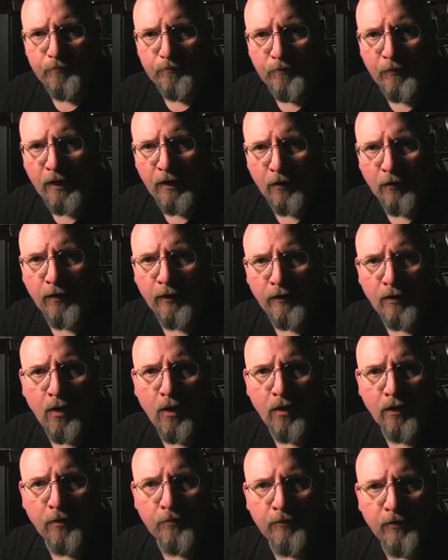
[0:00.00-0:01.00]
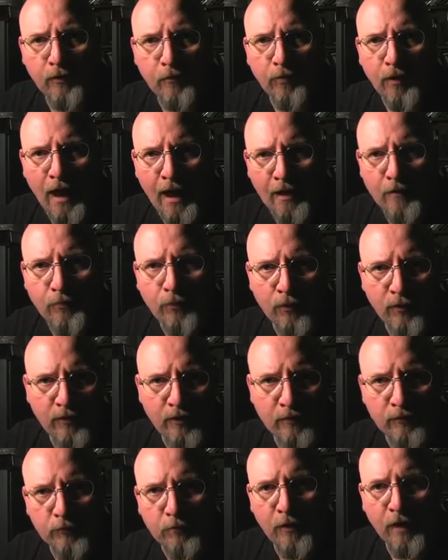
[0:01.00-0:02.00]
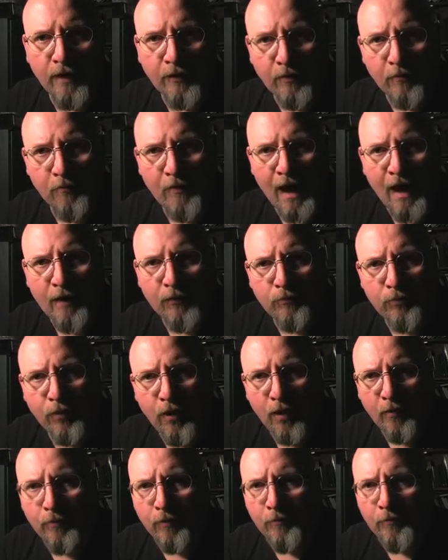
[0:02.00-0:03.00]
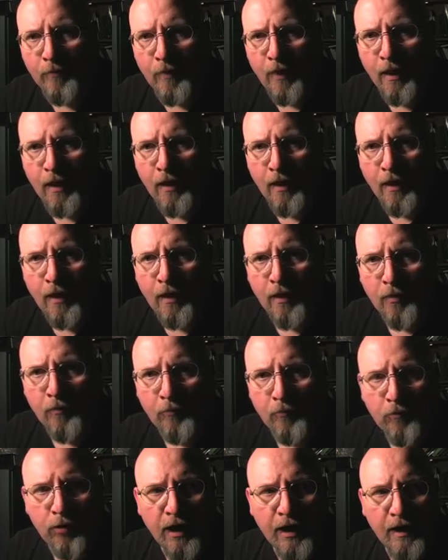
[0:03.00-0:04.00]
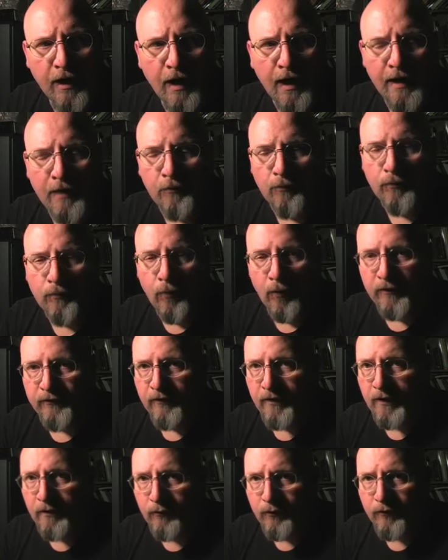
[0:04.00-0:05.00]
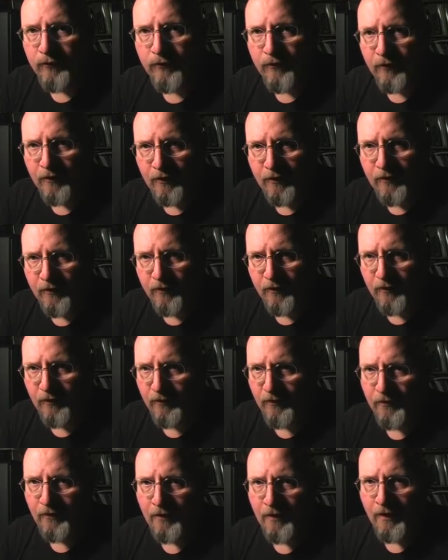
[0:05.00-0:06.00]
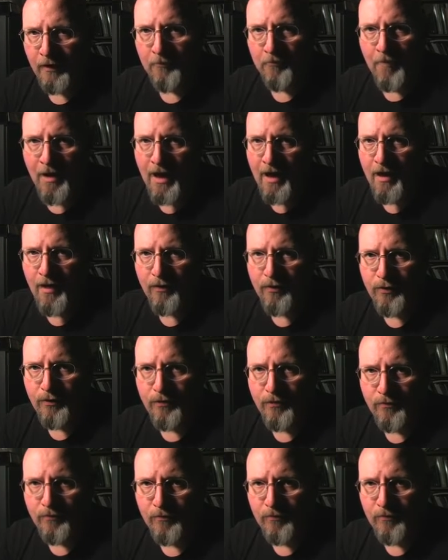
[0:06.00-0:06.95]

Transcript: you know, they called up to the blackboard to explain the math problem, but I wasn't interested in math